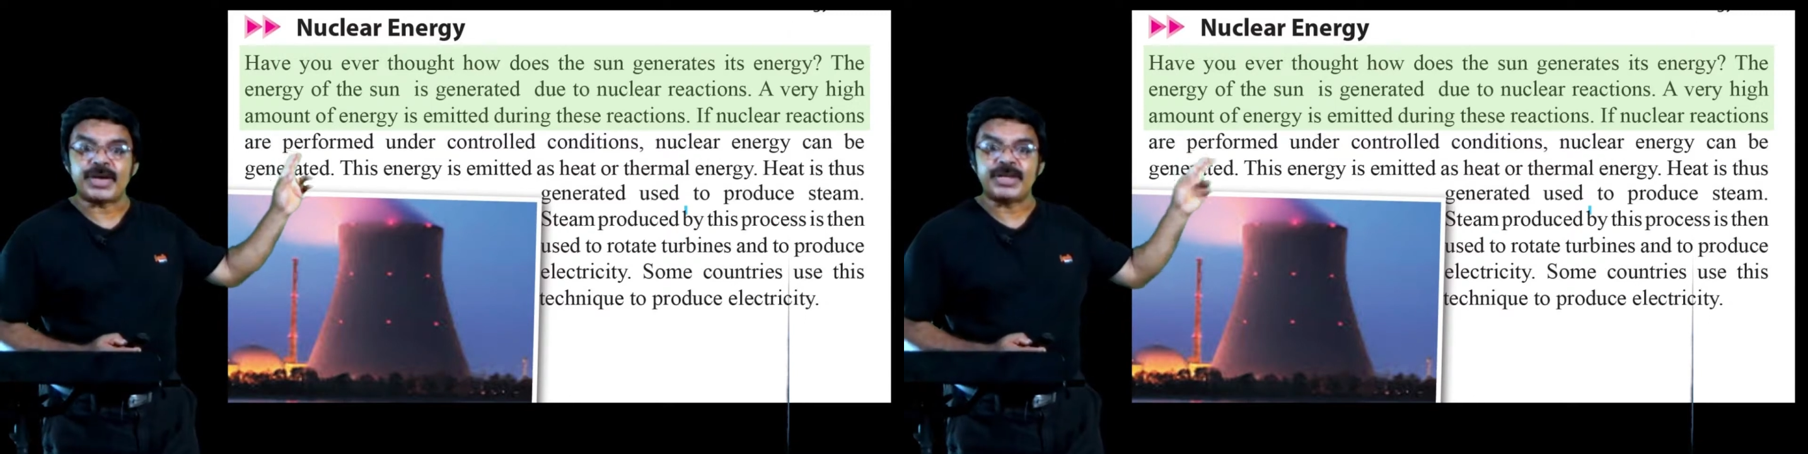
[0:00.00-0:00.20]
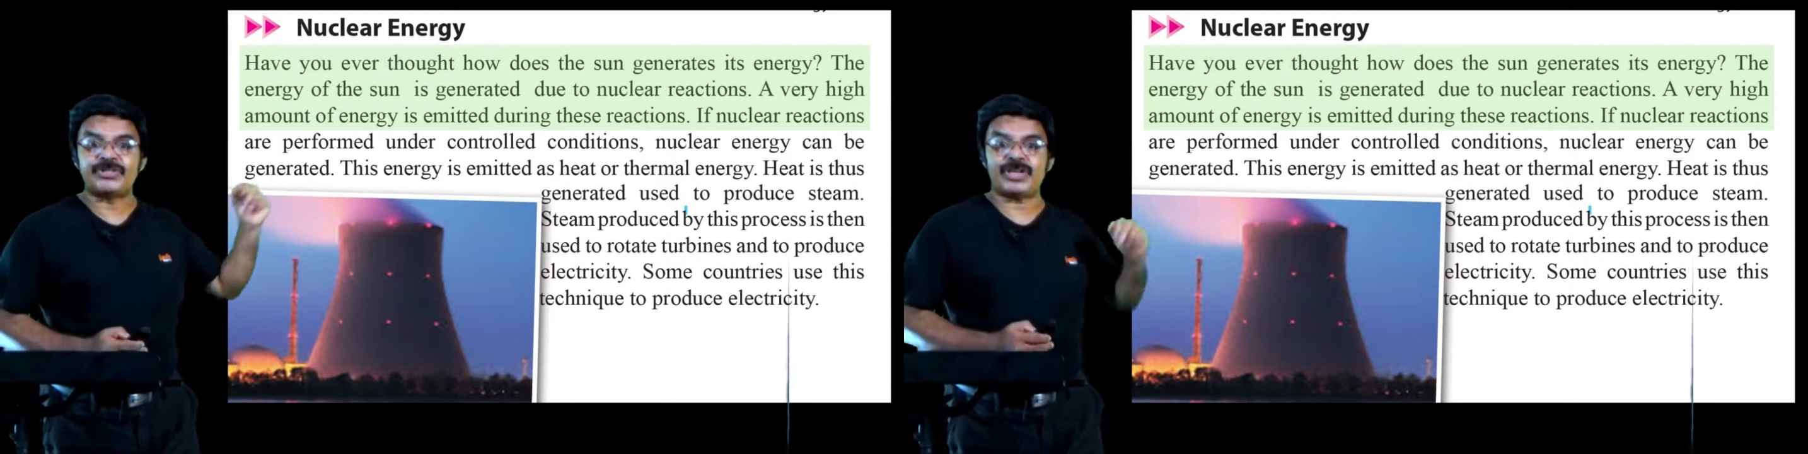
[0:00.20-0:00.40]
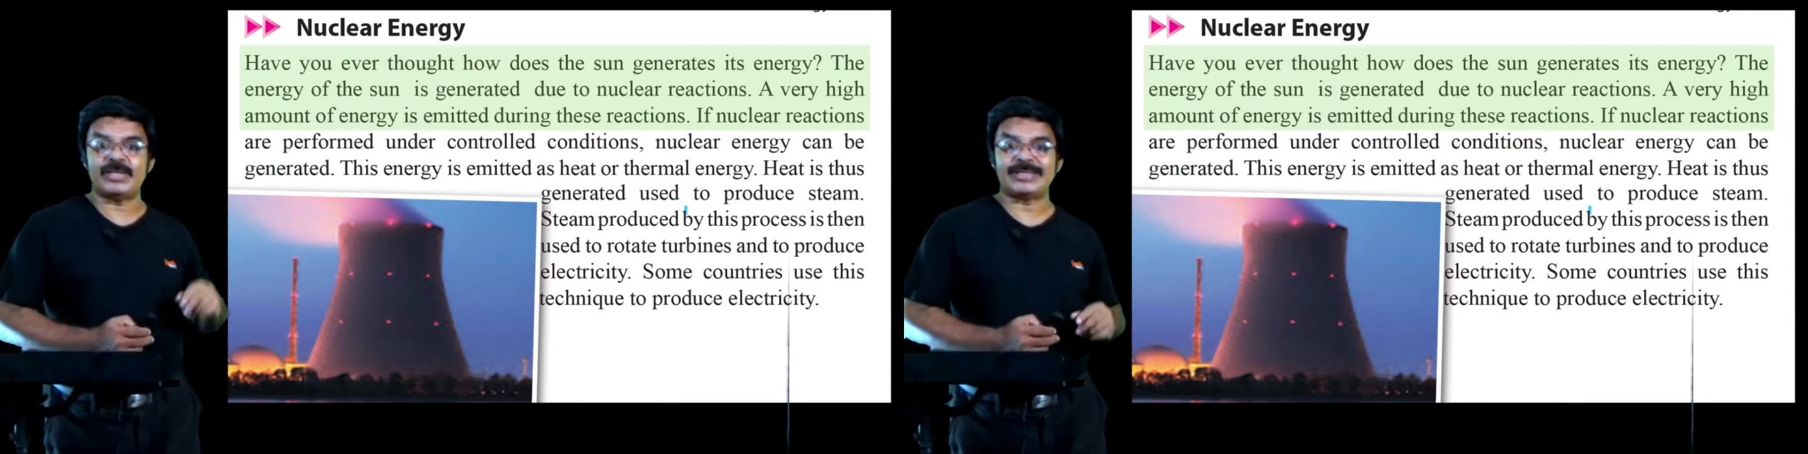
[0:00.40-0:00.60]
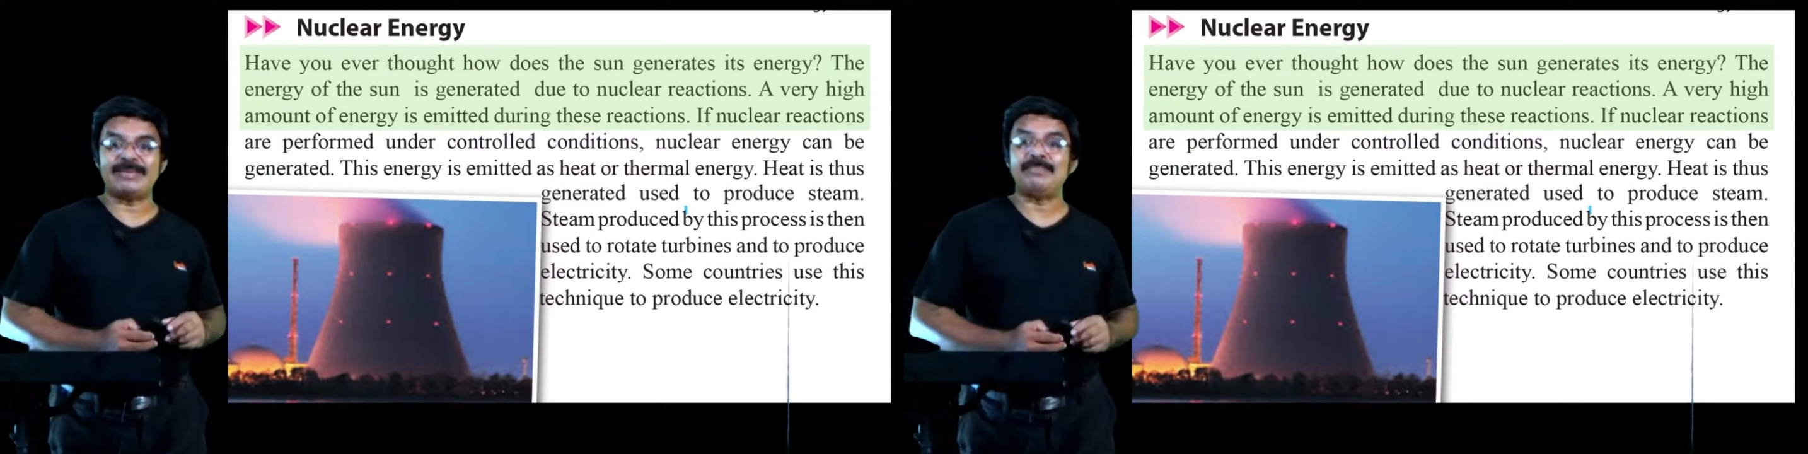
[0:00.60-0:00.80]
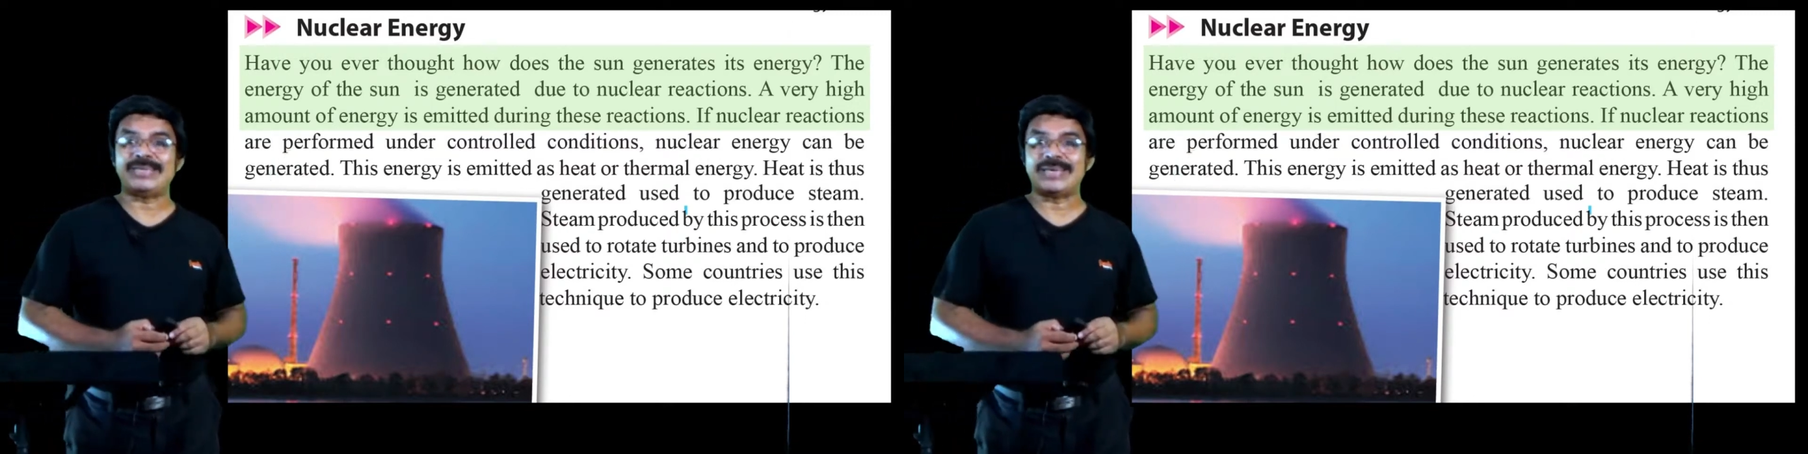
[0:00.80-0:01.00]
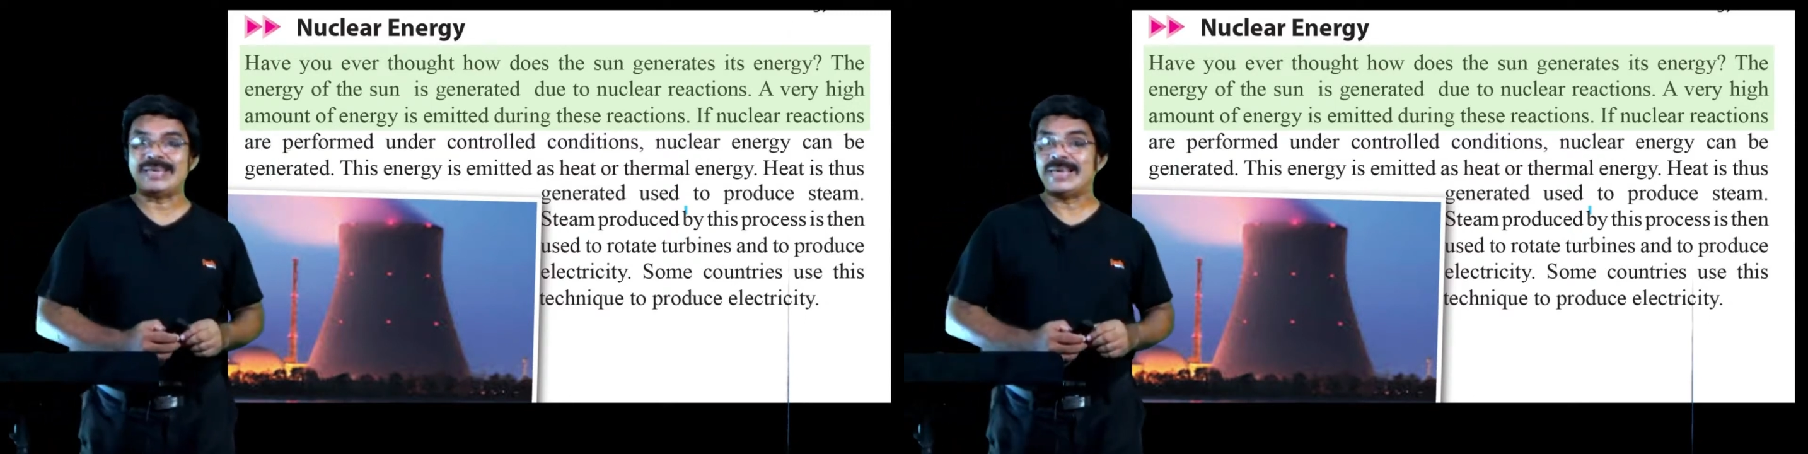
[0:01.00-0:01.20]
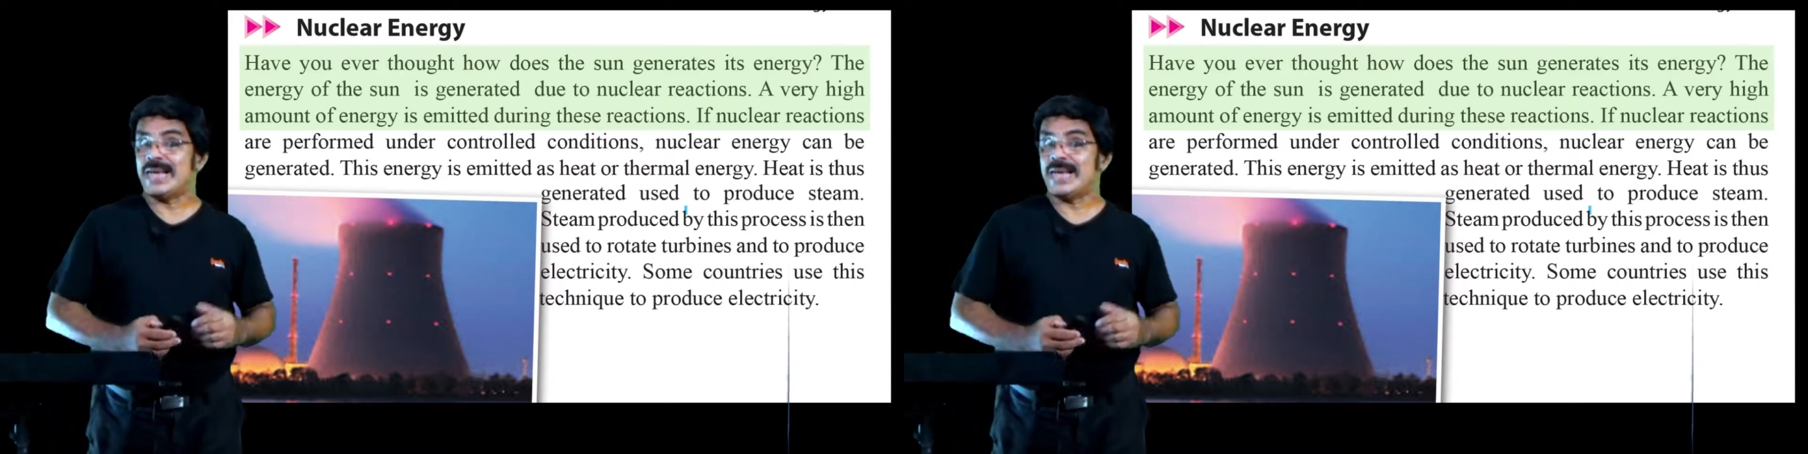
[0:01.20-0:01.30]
energy is emitted.